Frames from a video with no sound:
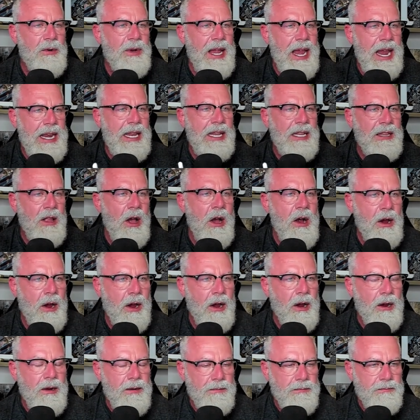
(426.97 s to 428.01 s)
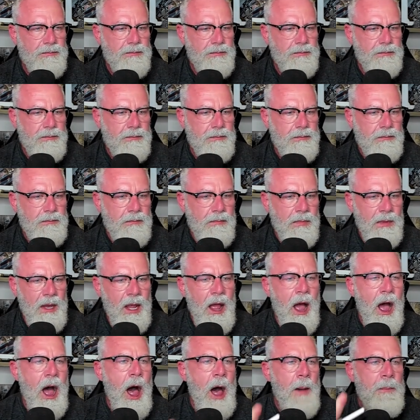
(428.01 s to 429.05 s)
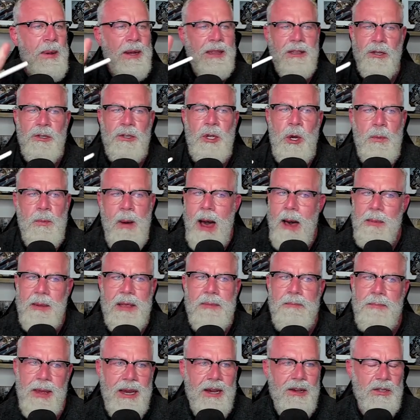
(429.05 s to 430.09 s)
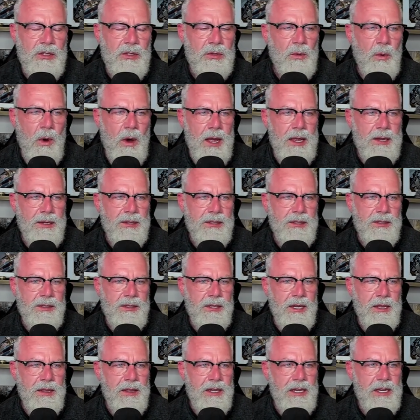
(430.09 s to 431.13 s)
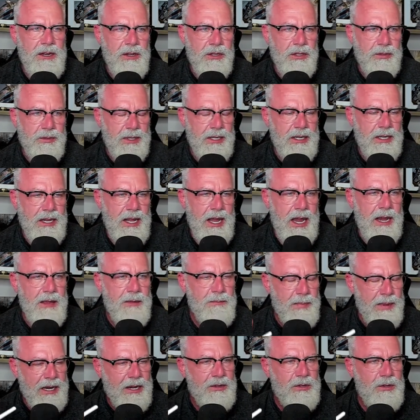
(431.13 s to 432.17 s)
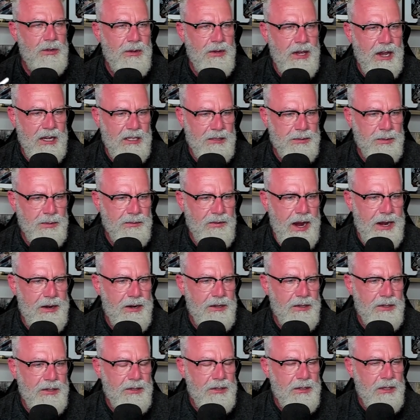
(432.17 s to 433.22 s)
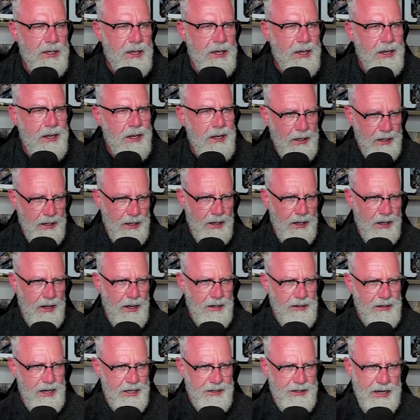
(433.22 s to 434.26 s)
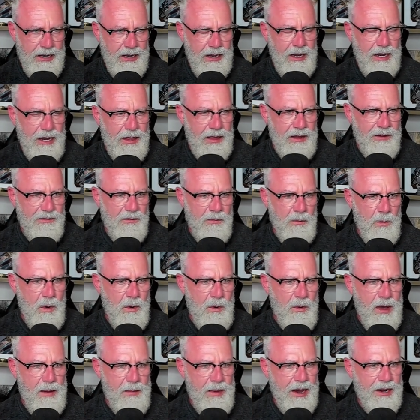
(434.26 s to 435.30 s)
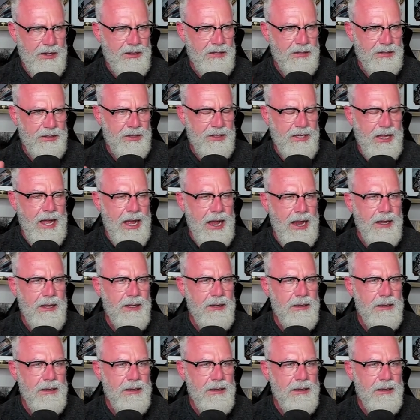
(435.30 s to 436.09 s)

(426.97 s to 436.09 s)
any longer. I'll pick the two probably biggest ones in the industry today, biggest UCaaS providers. I'm not taking anything from WebEx or Slack,